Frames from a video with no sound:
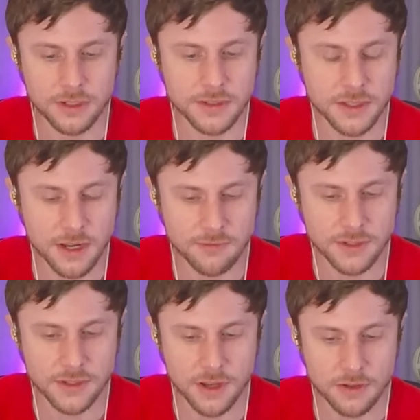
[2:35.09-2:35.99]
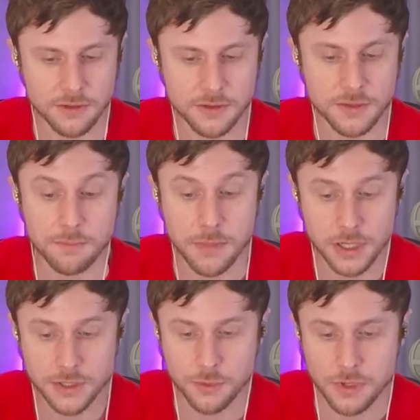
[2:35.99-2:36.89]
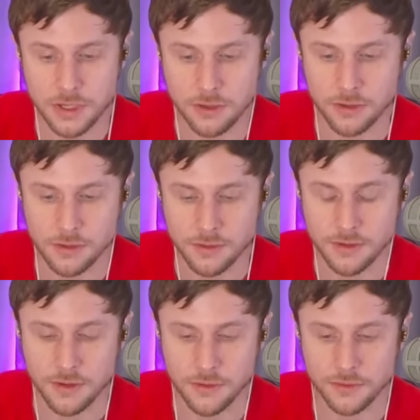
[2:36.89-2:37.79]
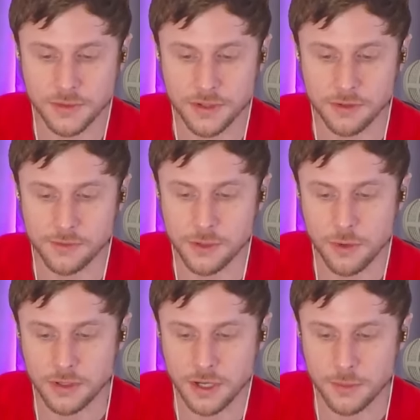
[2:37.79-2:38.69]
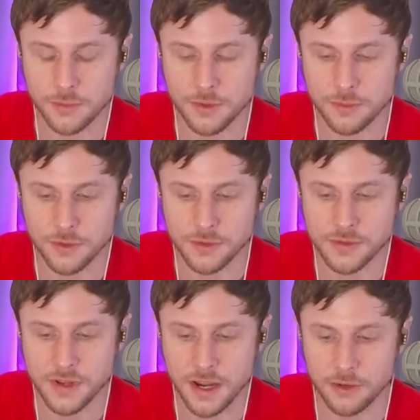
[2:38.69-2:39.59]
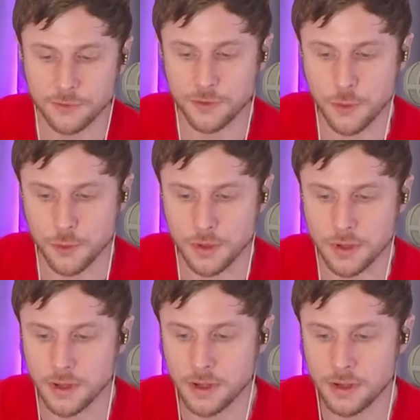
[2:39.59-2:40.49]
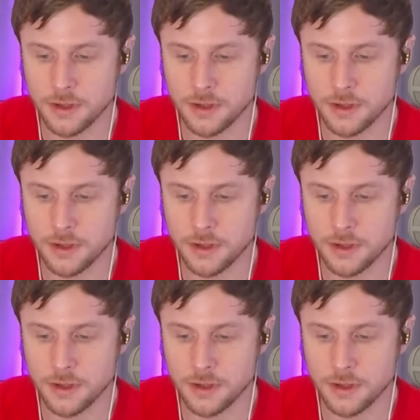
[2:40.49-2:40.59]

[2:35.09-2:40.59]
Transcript: and safety standards much weaker than those of UAW members at Ford.